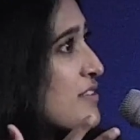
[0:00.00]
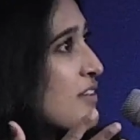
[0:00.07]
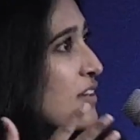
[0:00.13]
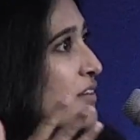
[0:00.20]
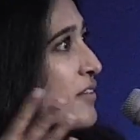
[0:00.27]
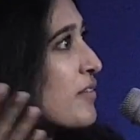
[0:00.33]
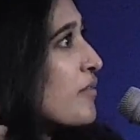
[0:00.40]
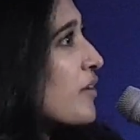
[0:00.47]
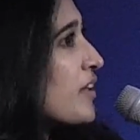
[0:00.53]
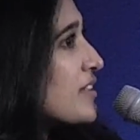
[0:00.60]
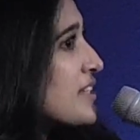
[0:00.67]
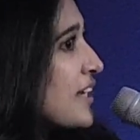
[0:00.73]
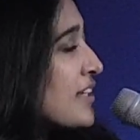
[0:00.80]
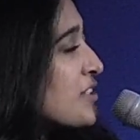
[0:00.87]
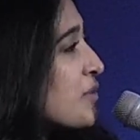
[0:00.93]

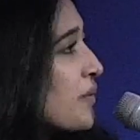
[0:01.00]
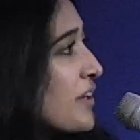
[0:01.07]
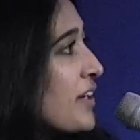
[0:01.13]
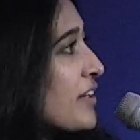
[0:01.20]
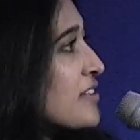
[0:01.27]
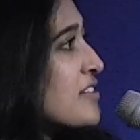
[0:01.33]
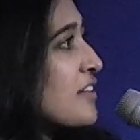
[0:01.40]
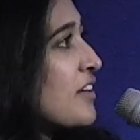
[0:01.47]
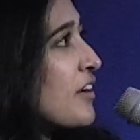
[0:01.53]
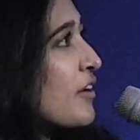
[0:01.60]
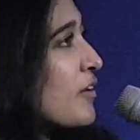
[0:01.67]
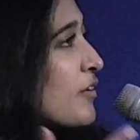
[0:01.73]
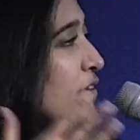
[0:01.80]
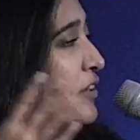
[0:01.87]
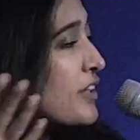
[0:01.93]
10, 20 years
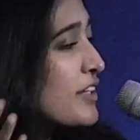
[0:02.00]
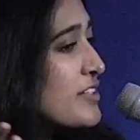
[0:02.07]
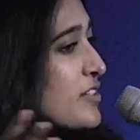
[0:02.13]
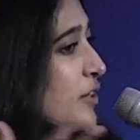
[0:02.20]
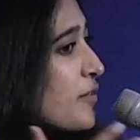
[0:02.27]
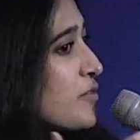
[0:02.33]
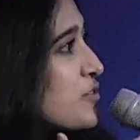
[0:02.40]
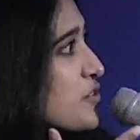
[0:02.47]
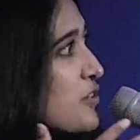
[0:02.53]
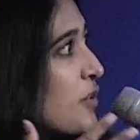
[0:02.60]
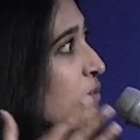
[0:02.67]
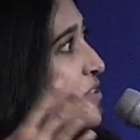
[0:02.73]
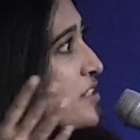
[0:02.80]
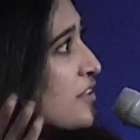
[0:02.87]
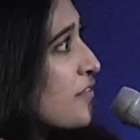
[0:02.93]
ago, 30 years ago, it was
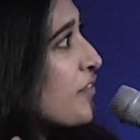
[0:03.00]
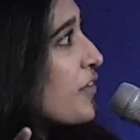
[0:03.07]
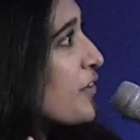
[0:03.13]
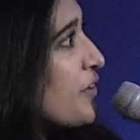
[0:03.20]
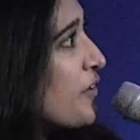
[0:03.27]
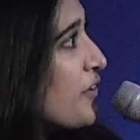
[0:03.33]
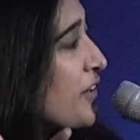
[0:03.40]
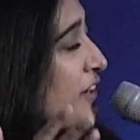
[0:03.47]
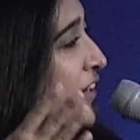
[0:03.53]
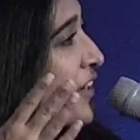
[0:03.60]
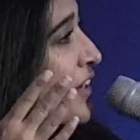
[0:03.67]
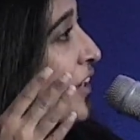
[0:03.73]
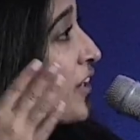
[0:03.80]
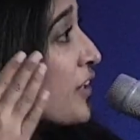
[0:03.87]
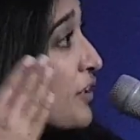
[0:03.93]
so difficult. And
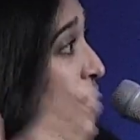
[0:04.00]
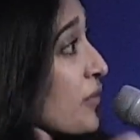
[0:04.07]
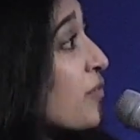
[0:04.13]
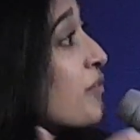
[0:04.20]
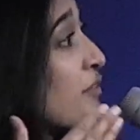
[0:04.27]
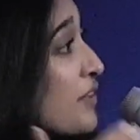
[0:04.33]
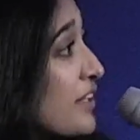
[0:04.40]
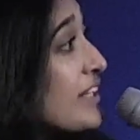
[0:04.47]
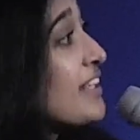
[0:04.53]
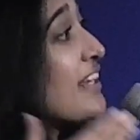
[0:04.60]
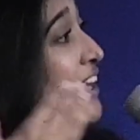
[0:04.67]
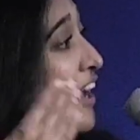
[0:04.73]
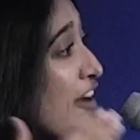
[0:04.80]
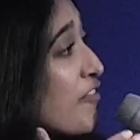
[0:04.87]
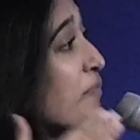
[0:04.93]
you really
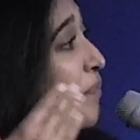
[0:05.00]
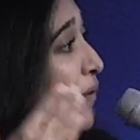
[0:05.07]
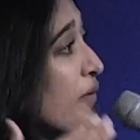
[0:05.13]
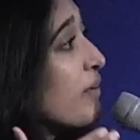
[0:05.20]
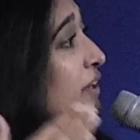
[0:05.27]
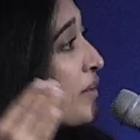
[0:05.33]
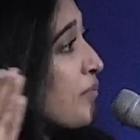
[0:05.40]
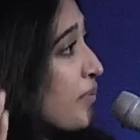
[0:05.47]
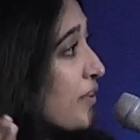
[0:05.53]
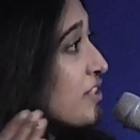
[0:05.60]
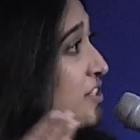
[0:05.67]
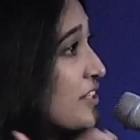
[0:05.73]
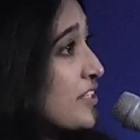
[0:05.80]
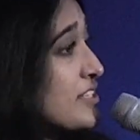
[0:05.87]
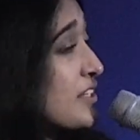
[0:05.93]
have broken
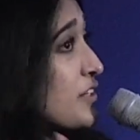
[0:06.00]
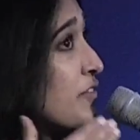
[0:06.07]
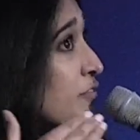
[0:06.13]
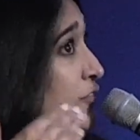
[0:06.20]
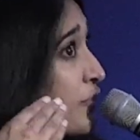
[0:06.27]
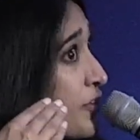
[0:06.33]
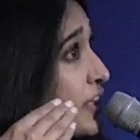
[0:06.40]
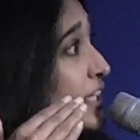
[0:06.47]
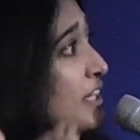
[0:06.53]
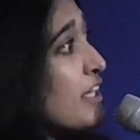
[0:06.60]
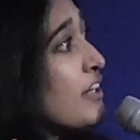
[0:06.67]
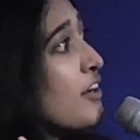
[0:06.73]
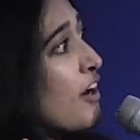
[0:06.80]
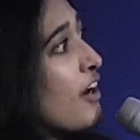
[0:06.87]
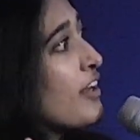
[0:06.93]
bridges and you've really
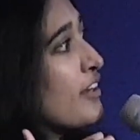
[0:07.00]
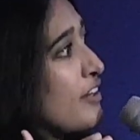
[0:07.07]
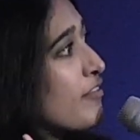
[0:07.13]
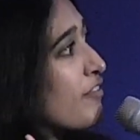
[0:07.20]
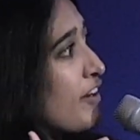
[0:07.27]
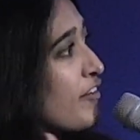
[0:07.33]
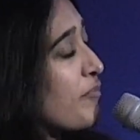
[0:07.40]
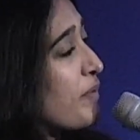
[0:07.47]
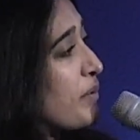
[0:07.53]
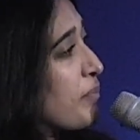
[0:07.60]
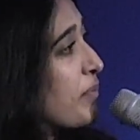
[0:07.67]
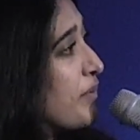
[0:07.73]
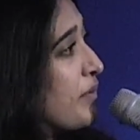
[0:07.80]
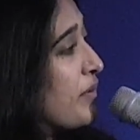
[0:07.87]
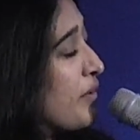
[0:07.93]
gotten in front of
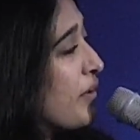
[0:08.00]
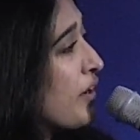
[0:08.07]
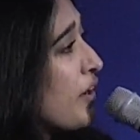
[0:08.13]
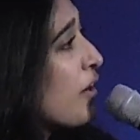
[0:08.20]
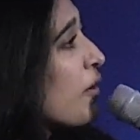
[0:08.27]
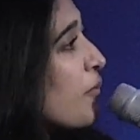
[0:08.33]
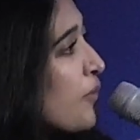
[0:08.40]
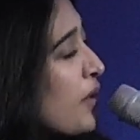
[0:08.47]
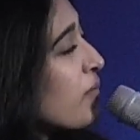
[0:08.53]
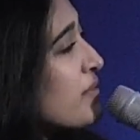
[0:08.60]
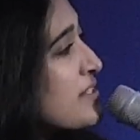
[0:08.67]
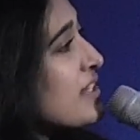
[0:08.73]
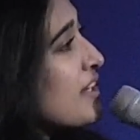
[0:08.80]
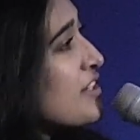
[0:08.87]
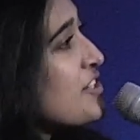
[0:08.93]
people. What
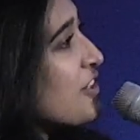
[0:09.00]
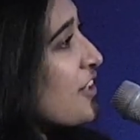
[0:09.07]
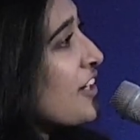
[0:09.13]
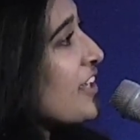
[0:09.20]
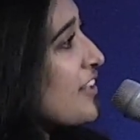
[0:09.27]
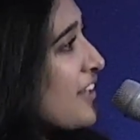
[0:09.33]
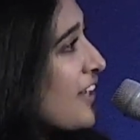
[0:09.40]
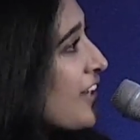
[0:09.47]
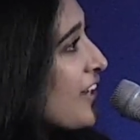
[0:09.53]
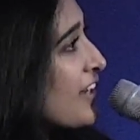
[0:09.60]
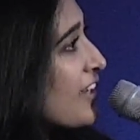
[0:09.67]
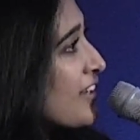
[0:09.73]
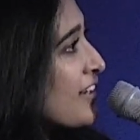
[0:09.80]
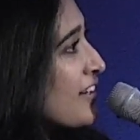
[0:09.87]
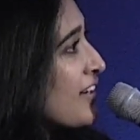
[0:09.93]
was that journey like?
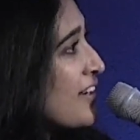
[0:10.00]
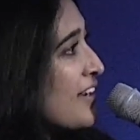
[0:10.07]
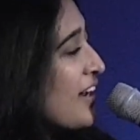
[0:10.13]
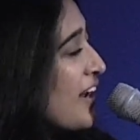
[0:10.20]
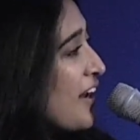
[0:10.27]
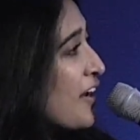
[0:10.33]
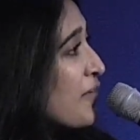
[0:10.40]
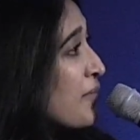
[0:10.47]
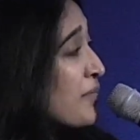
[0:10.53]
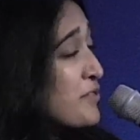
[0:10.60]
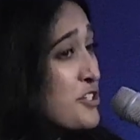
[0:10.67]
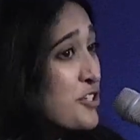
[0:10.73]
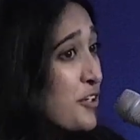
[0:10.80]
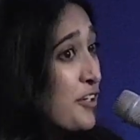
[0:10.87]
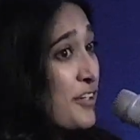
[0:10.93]
And I'm
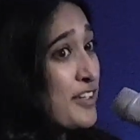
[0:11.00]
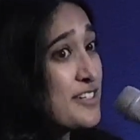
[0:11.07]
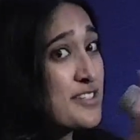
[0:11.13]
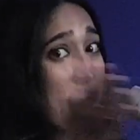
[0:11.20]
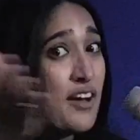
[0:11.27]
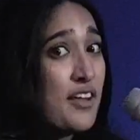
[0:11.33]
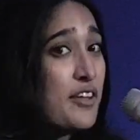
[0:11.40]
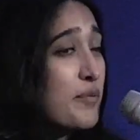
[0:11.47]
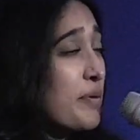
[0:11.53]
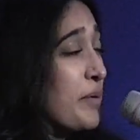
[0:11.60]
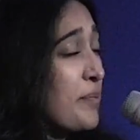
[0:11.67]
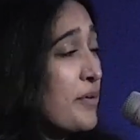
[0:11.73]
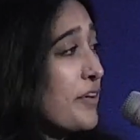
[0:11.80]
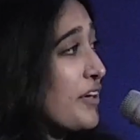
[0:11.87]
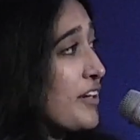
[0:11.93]
sure there's other
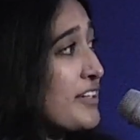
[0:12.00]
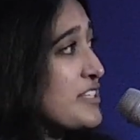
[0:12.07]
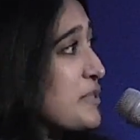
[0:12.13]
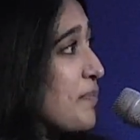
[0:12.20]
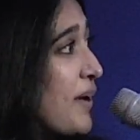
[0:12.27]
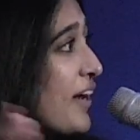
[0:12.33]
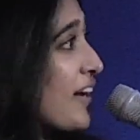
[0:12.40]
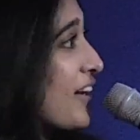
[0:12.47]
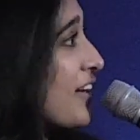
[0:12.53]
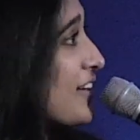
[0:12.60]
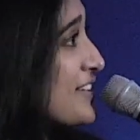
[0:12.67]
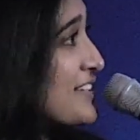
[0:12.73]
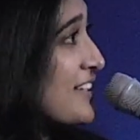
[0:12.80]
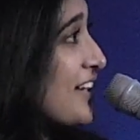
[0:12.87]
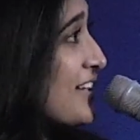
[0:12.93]
people you're going to inspire here
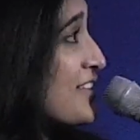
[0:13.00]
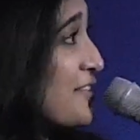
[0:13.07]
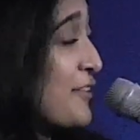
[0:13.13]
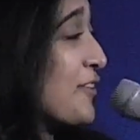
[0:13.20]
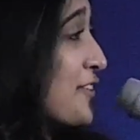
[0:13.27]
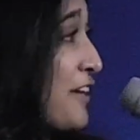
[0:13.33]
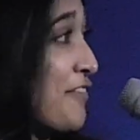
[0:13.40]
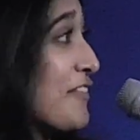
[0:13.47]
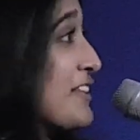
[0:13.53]
today, too. You're definitely